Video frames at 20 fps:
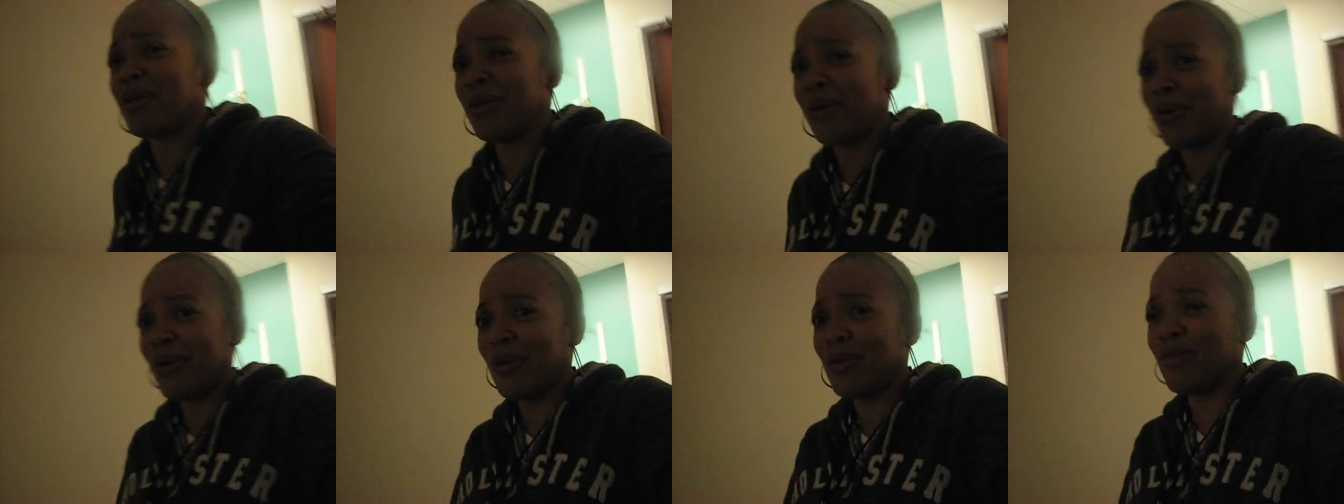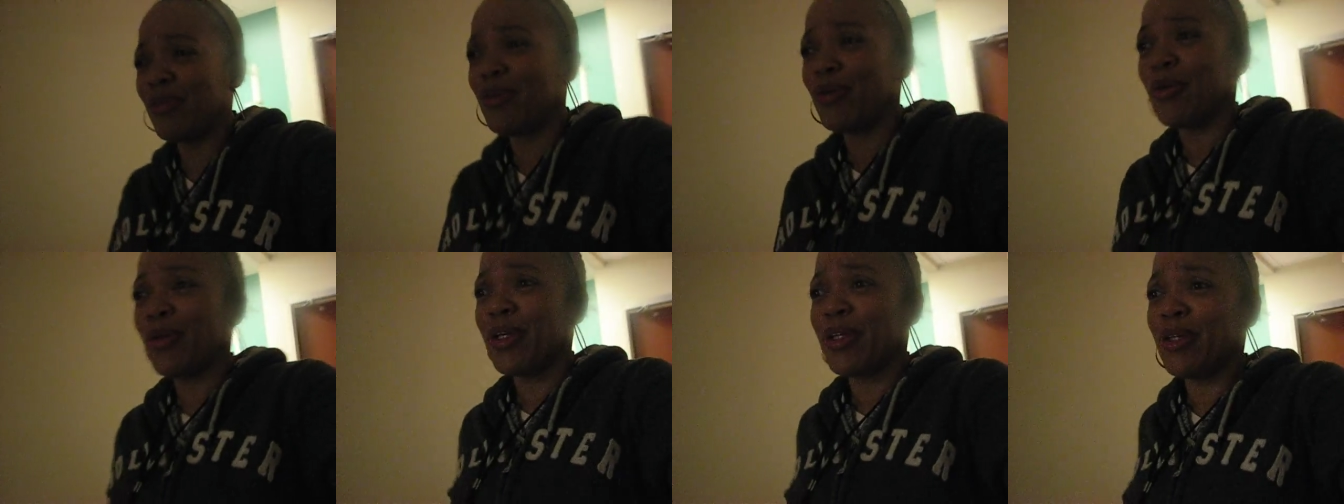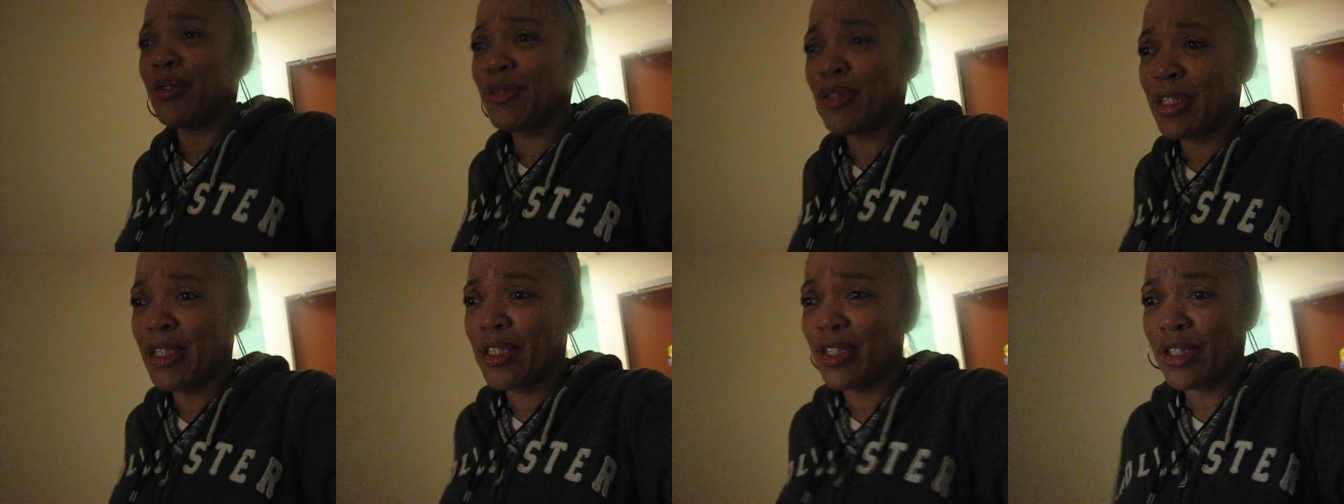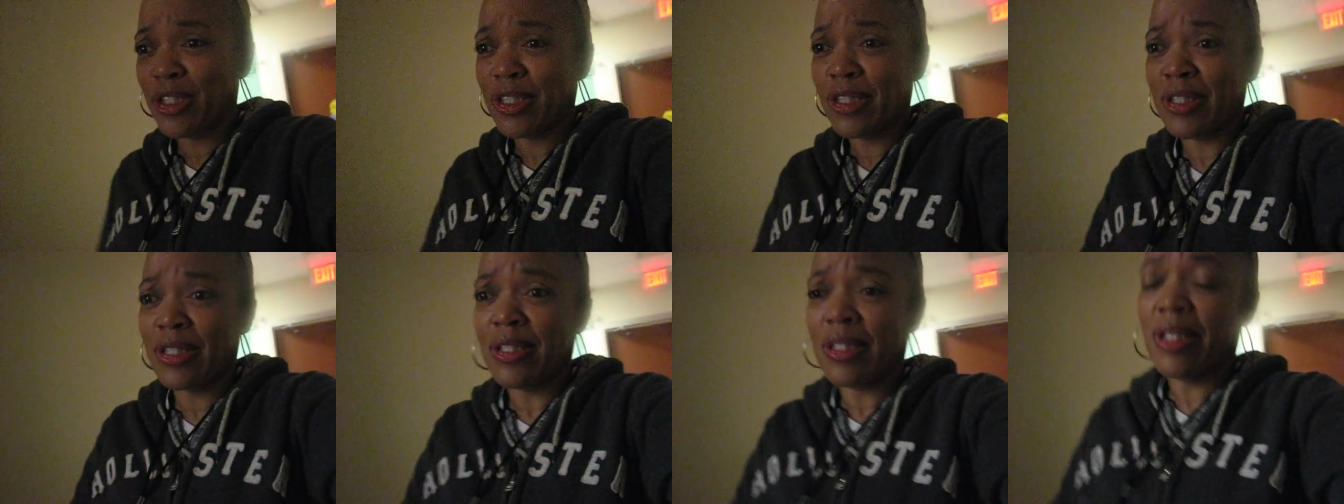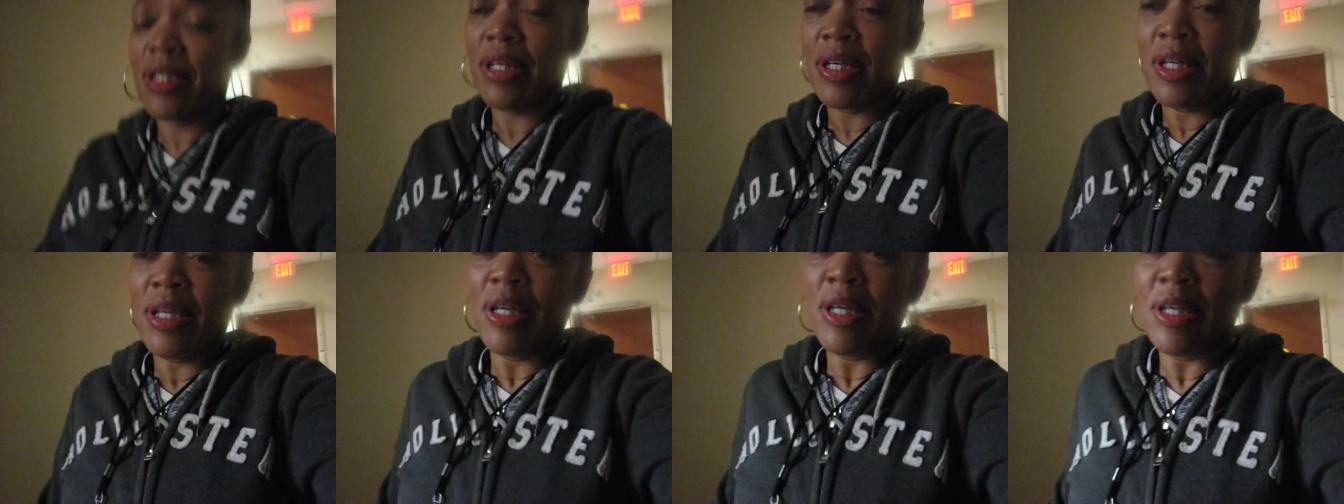girl, if you don't get those leashes
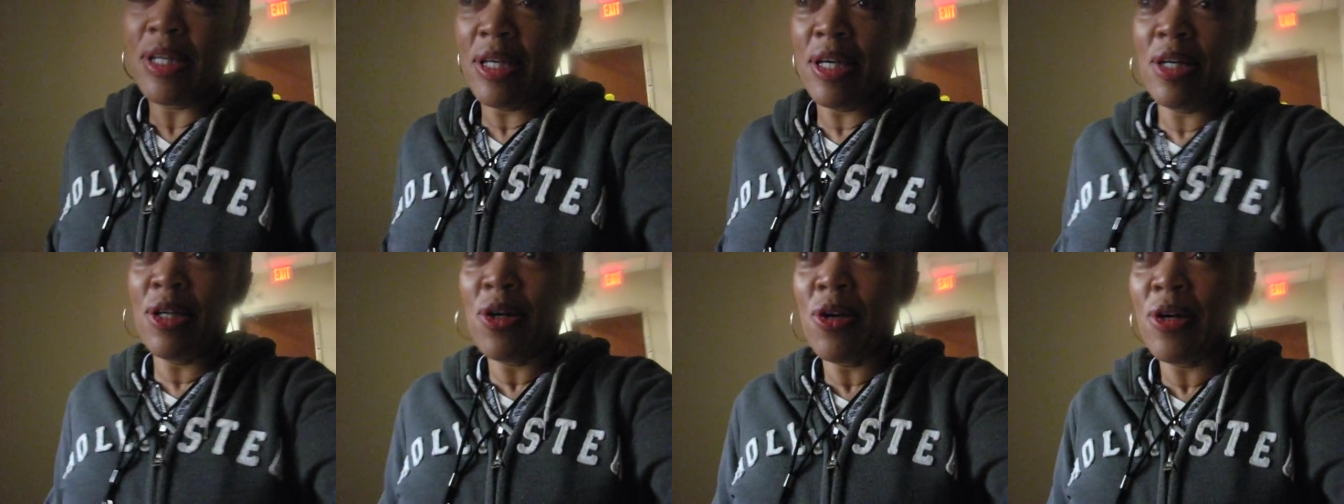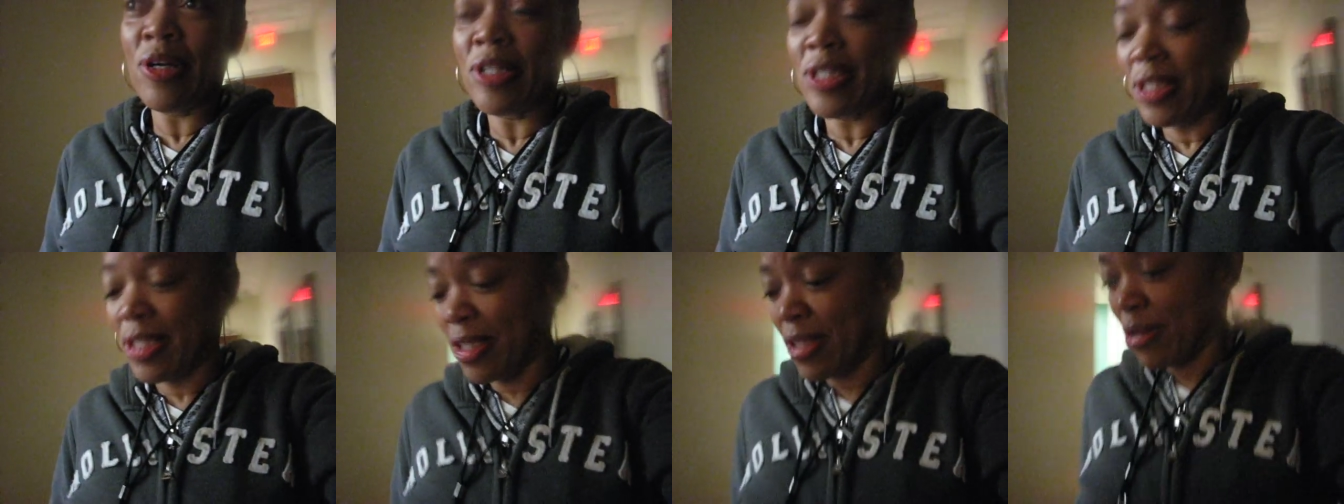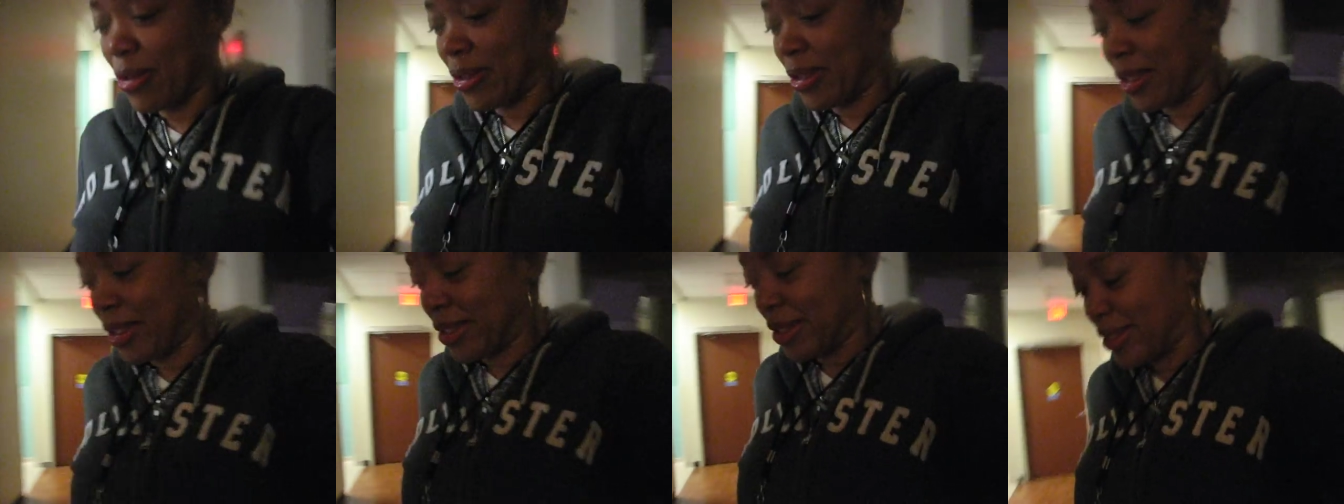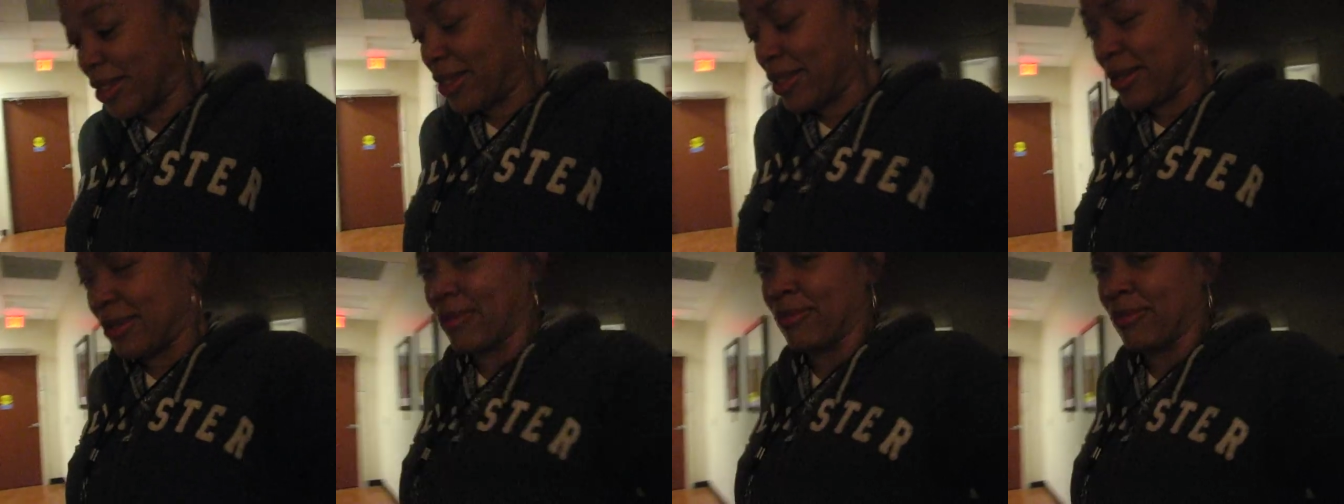and harnesses on us.